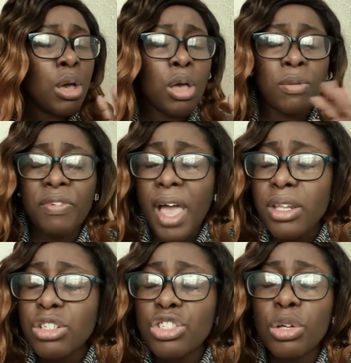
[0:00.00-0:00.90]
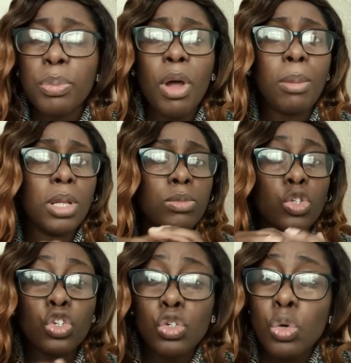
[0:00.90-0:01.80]
financial problems,
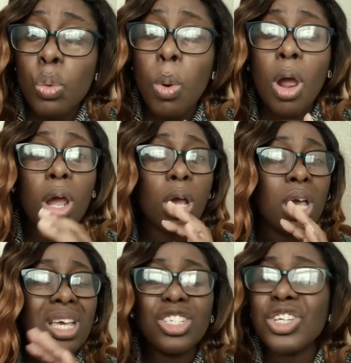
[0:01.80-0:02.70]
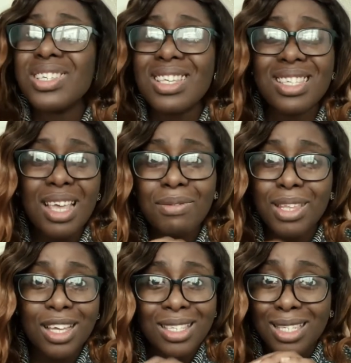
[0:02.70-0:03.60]
schoolwork. He just sees
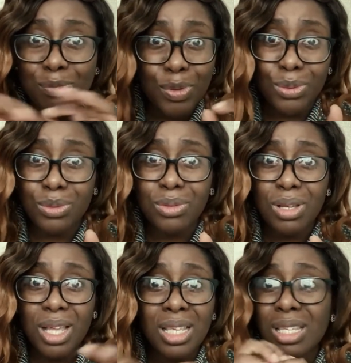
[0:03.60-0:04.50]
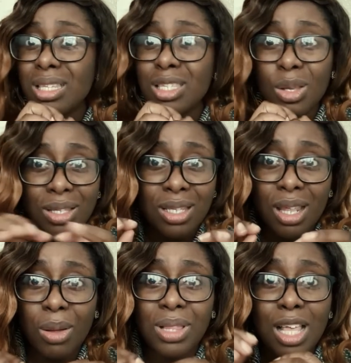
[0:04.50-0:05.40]
everything as simple and he sorts it
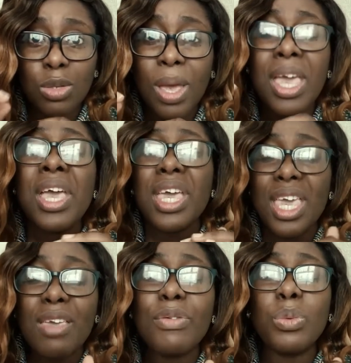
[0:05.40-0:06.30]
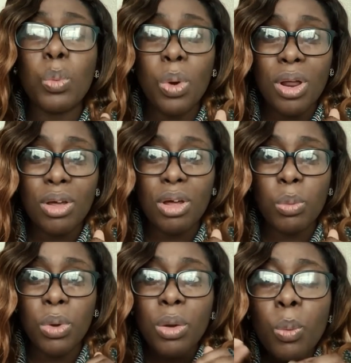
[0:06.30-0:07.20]
out. That's why even water,
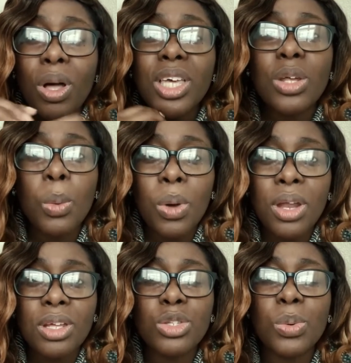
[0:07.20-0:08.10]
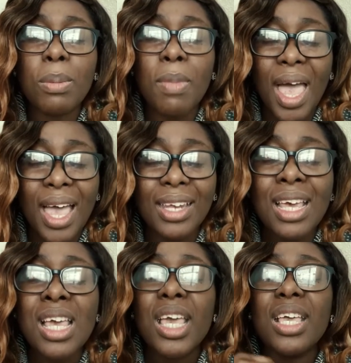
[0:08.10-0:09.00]
walking on water to a man
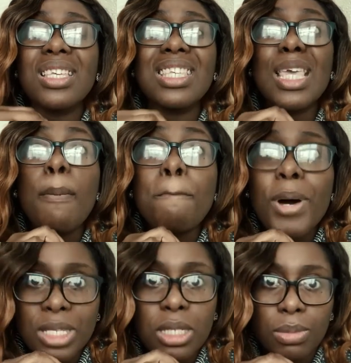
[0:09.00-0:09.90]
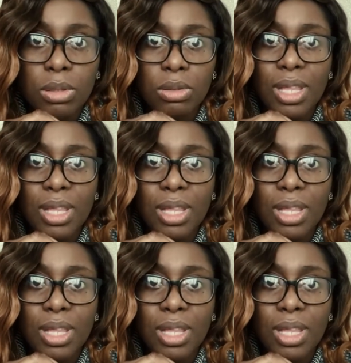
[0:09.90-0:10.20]
is impossible.